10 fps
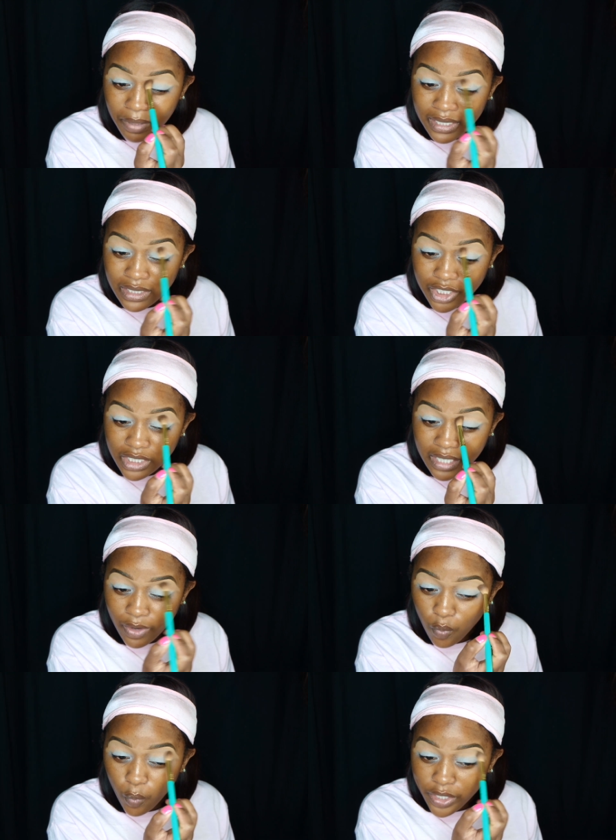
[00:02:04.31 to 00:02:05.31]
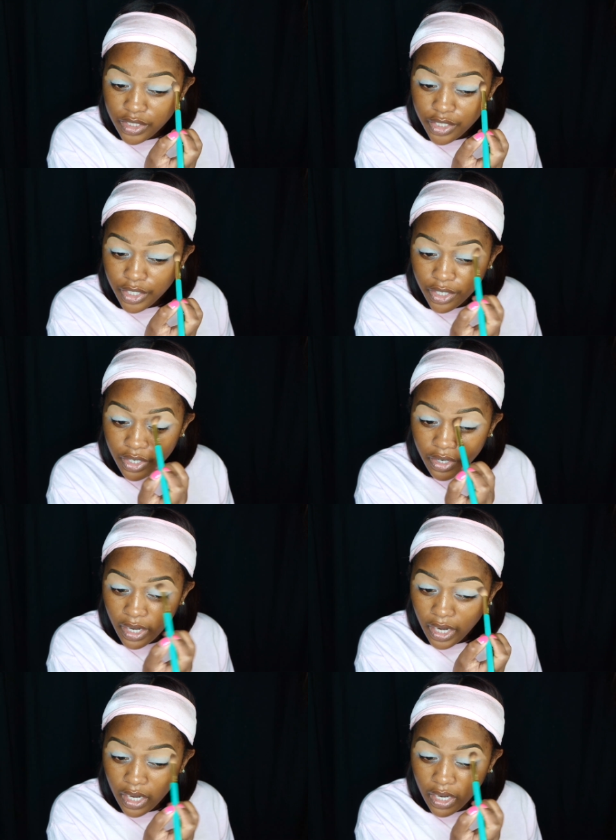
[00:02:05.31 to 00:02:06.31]
Plus it's just like winter
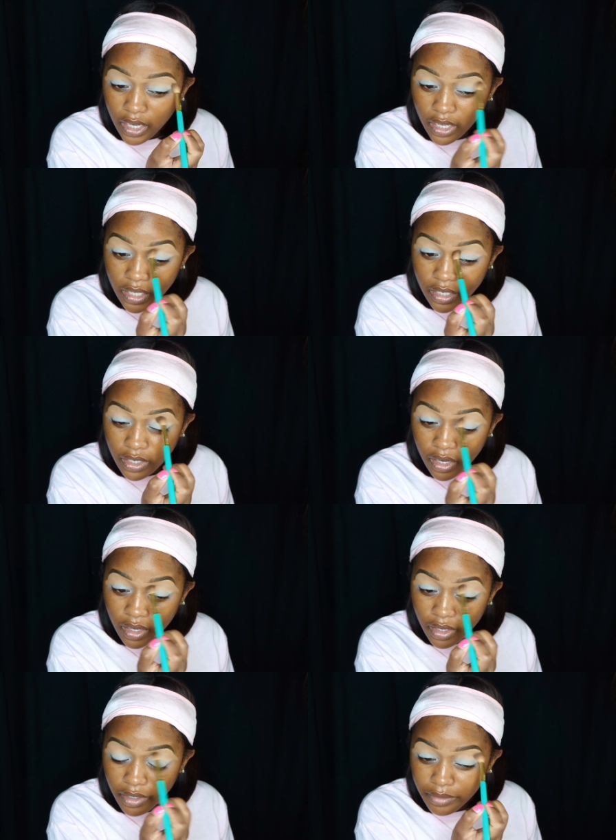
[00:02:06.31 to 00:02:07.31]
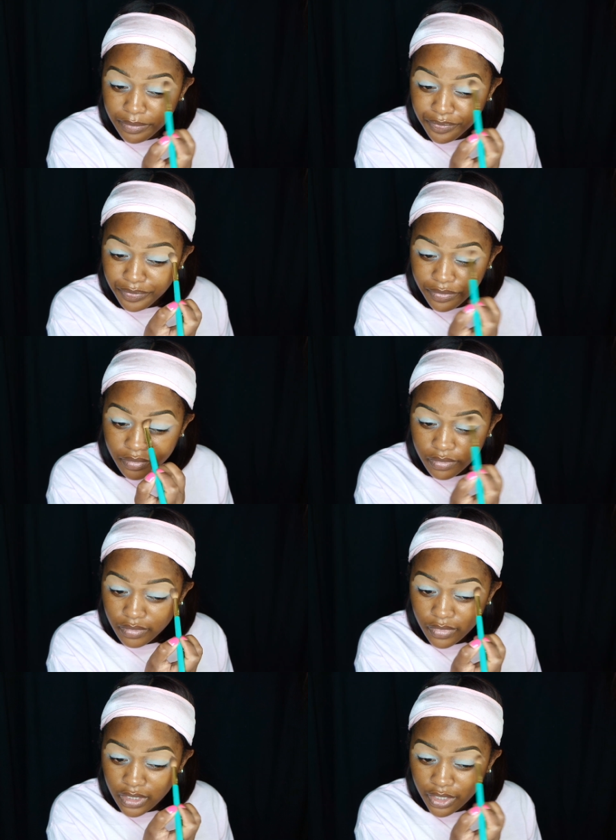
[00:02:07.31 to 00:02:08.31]
and
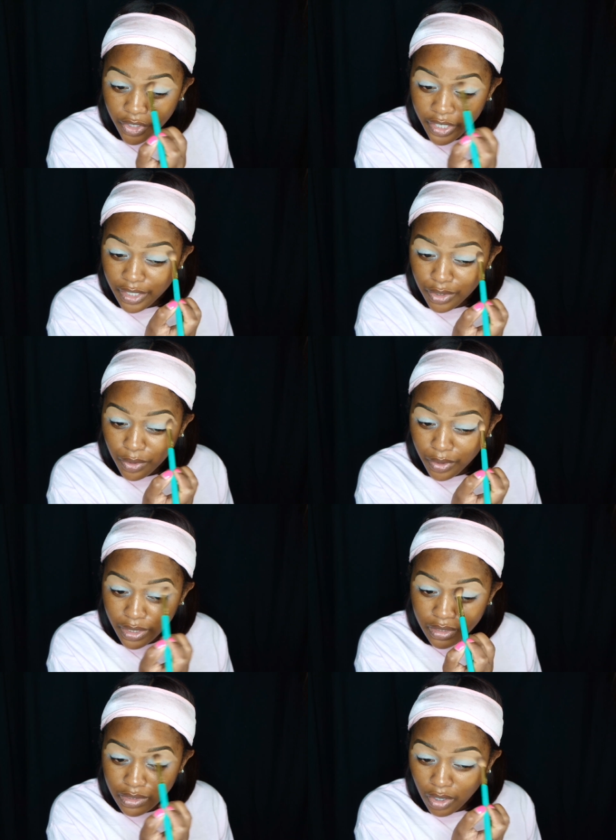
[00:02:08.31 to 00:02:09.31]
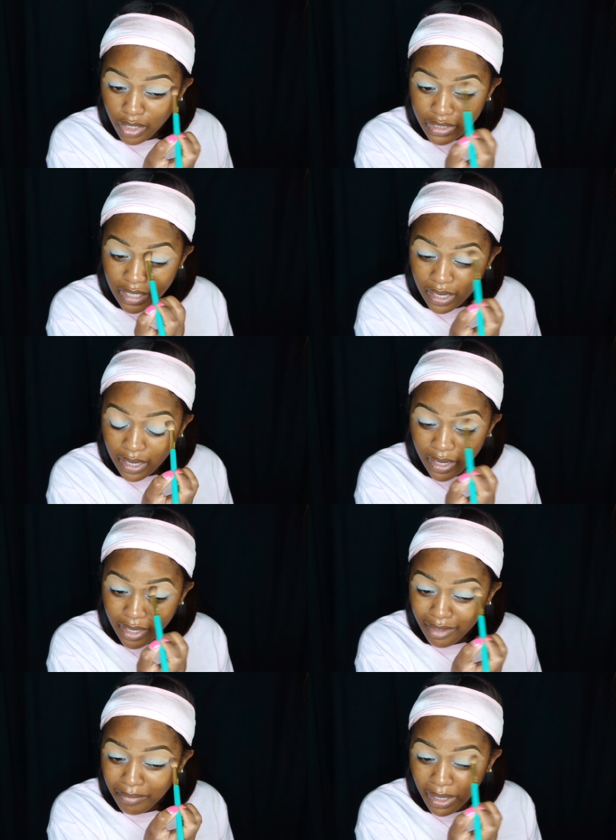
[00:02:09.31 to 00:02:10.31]
you're indoors all the
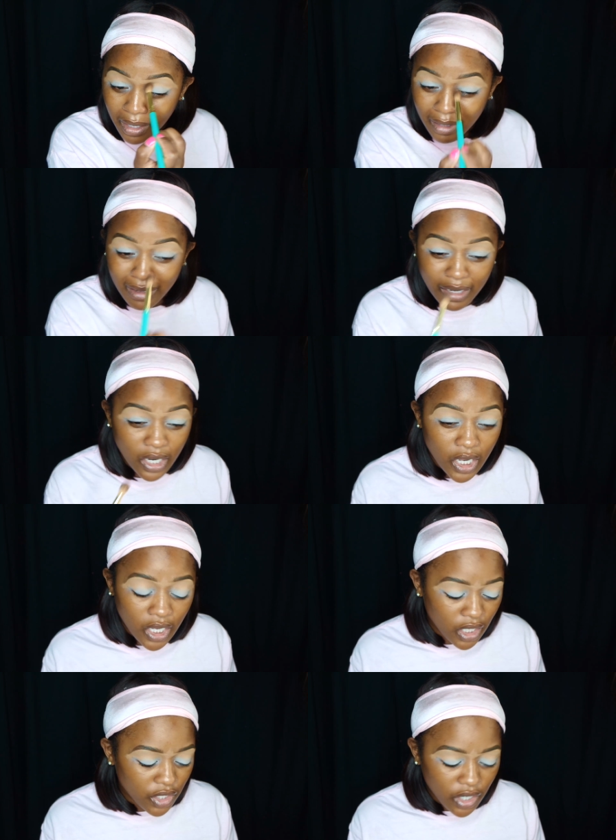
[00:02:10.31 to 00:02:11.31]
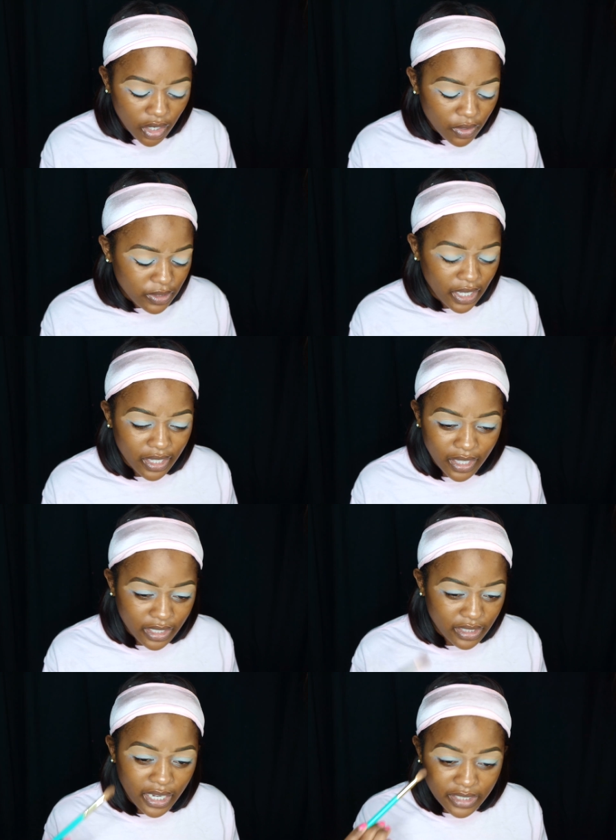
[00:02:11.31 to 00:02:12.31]
time, and you know, like
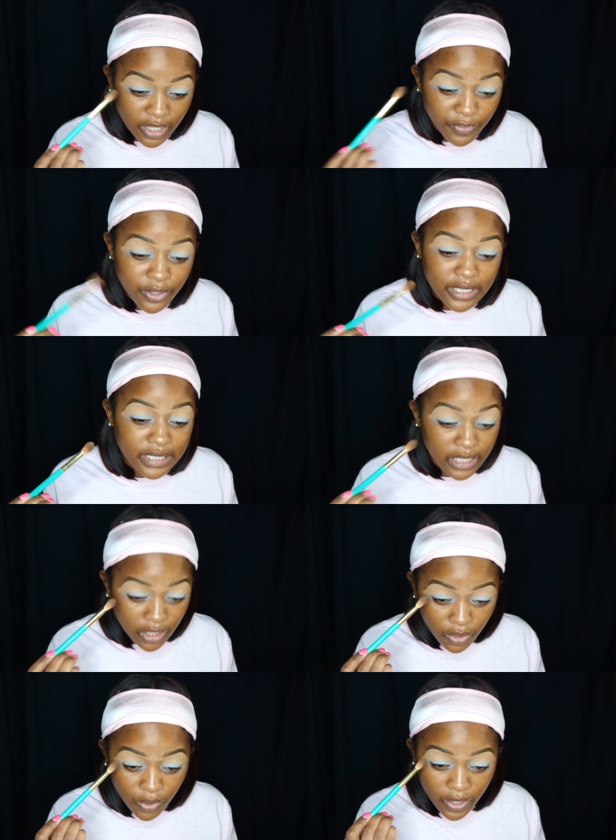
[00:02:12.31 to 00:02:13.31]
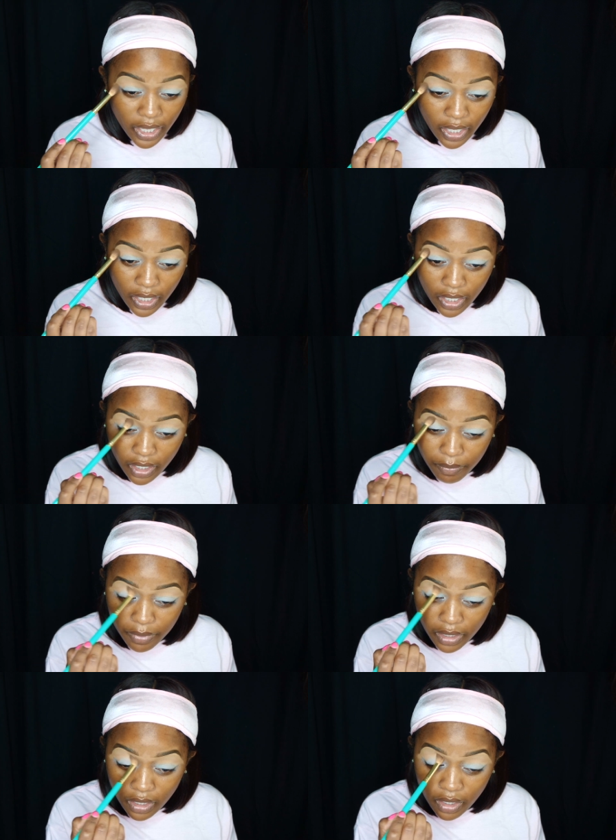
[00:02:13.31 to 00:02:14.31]
I said, if you're a single, it
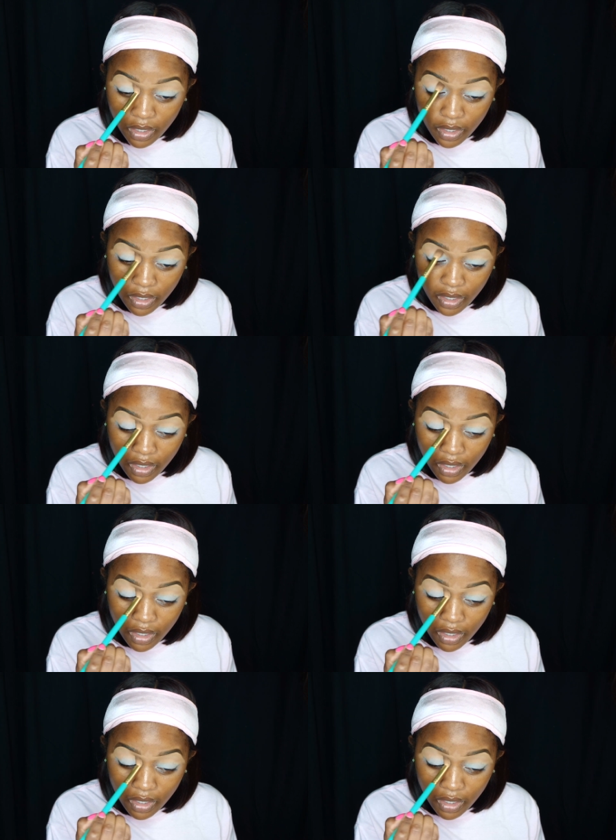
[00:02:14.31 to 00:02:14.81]
could be